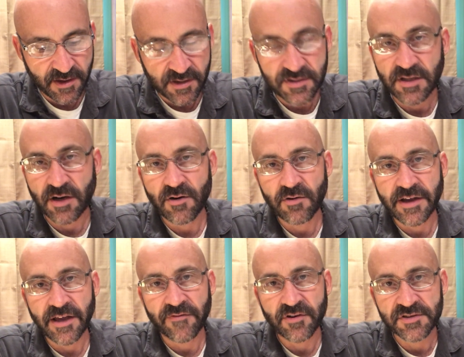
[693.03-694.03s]
So,
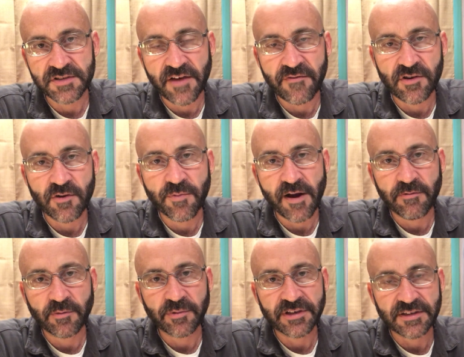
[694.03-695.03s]
if you're a seven, you
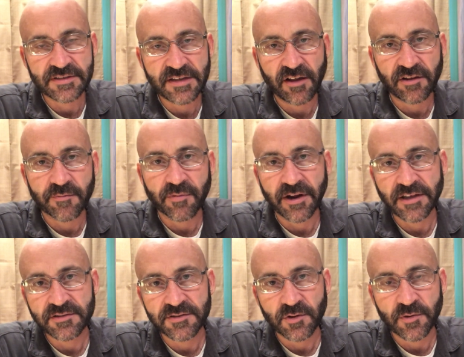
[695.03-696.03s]
probably excel at
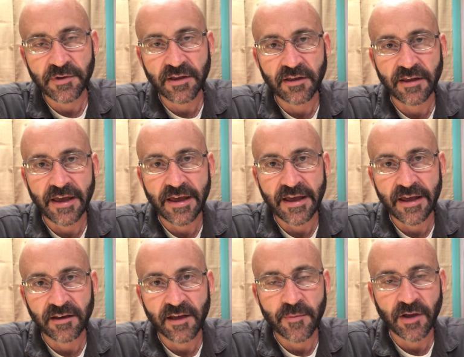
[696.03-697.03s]
brainstorming
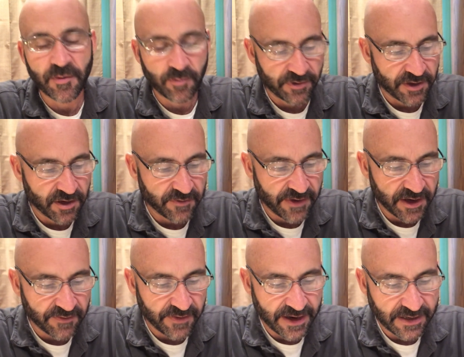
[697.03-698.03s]
and coming up with
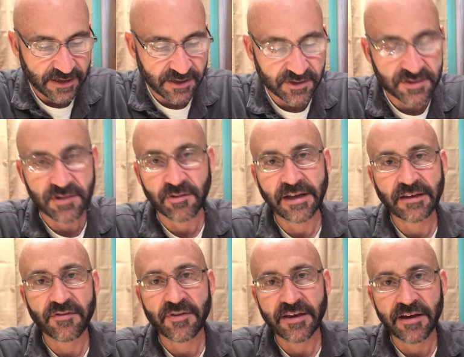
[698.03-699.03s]
innovative ideas. You like
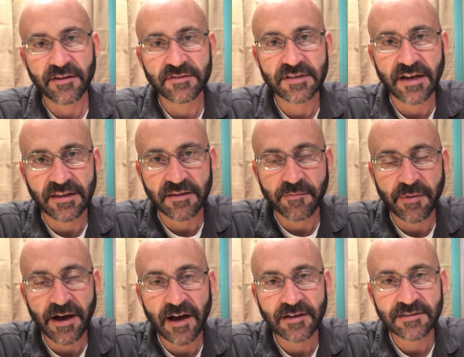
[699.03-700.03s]
to think outside the
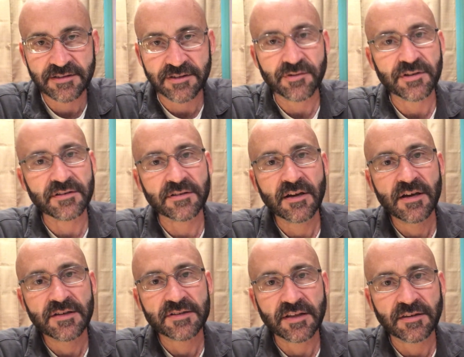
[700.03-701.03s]
box. You can
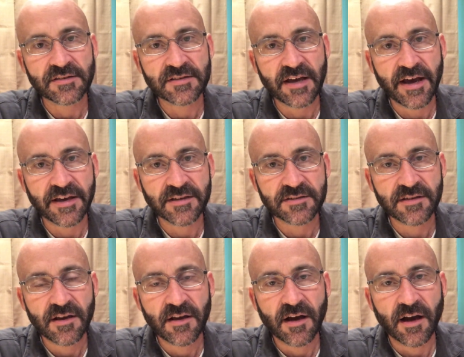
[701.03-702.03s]
synthesize
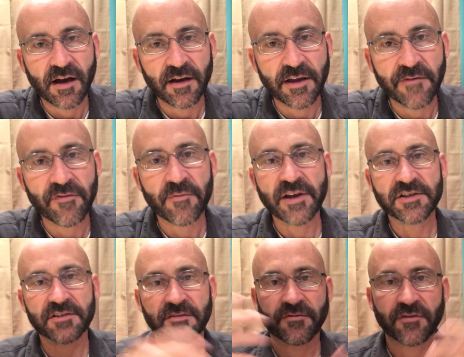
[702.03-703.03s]
uh,
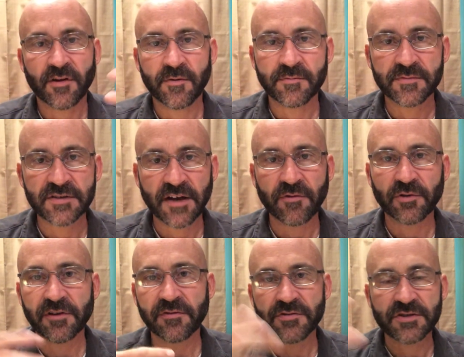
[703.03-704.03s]
information from several
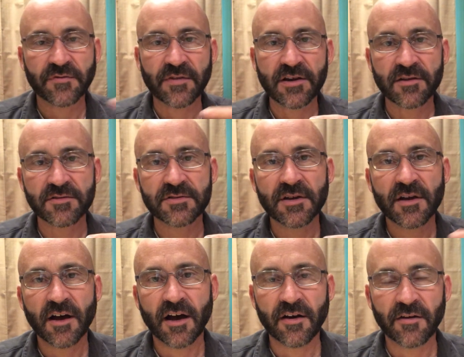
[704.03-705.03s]
different spheres
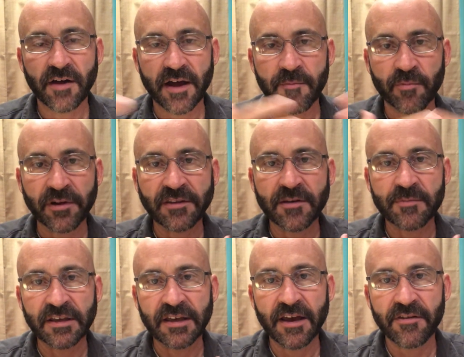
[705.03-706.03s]
uh, and bring them
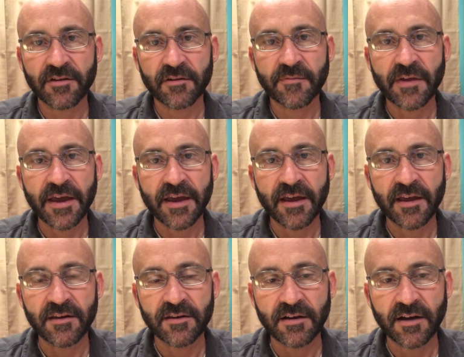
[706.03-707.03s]
together
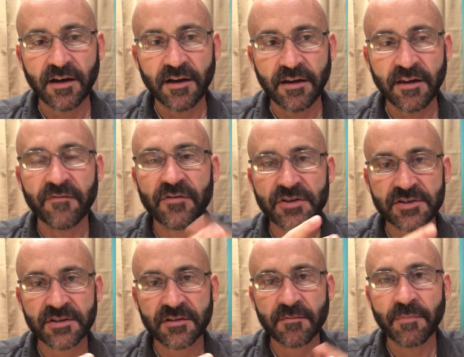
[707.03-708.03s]
and uh,
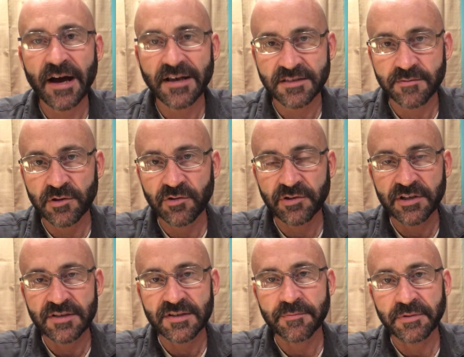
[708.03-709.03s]
envision
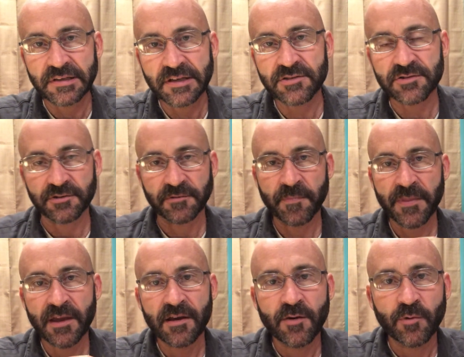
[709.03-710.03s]
possibilities and potential,
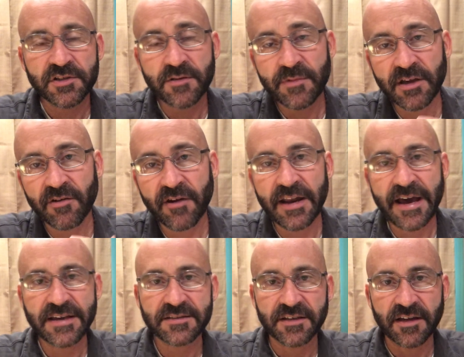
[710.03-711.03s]
which can be a great
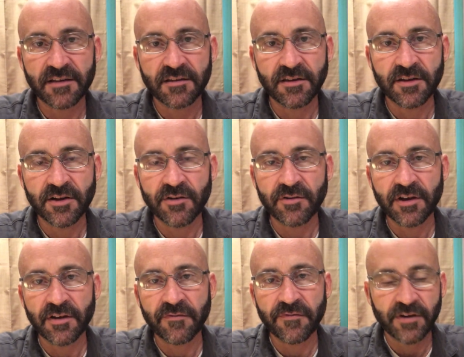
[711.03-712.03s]
asset, you know,
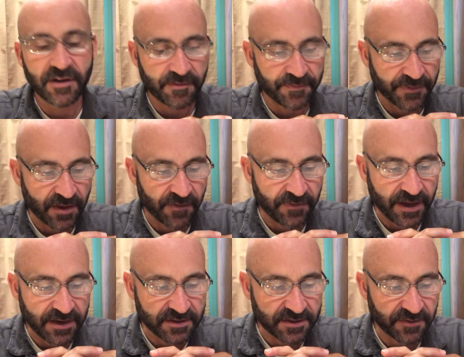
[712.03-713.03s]
if, um, if
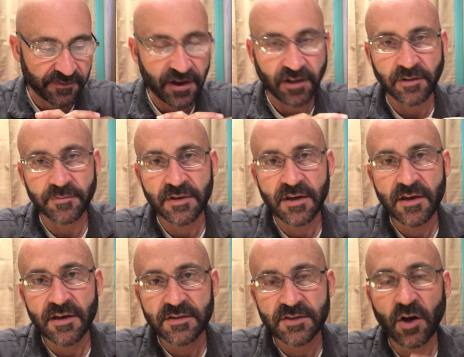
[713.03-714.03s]
that is developed.
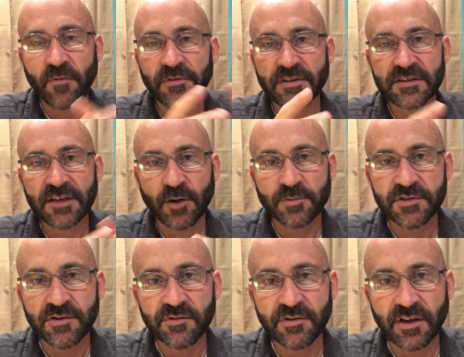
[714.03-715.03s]
So hopefully this helps
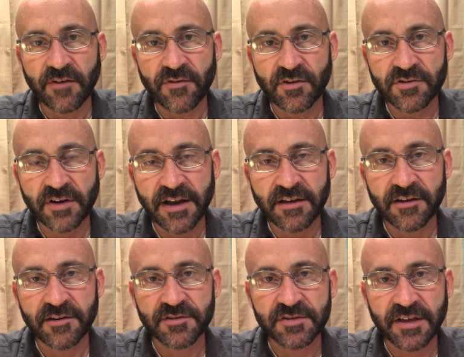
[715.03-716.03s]
you if you're trying to
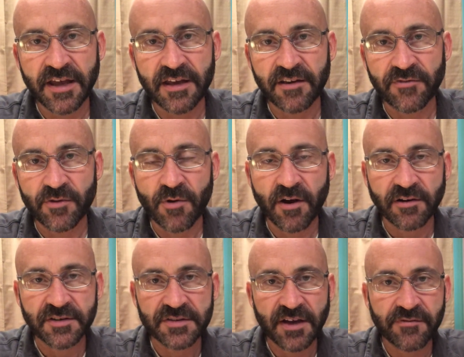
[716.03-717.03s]
understand if you are
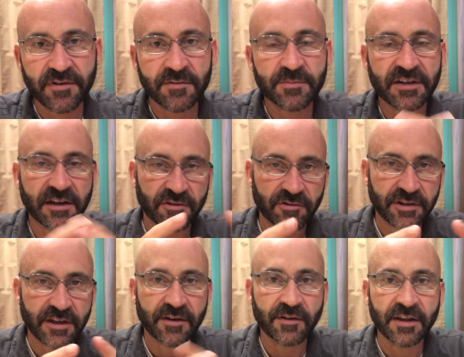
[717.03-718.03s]
a seven,
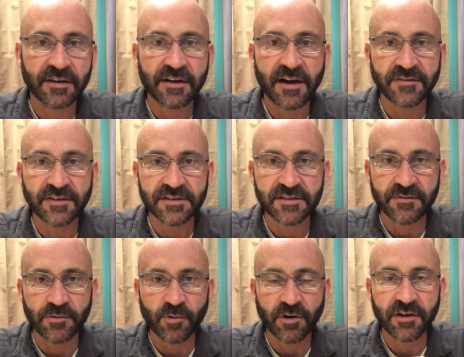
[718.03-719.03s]
particularly in the context of
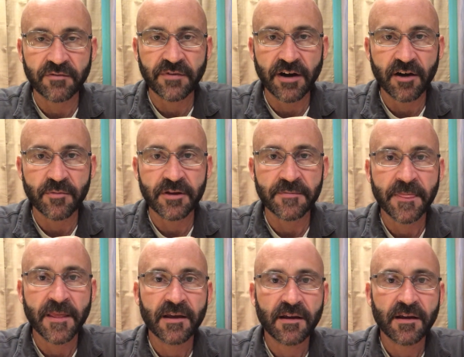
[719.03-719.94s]
the work environment.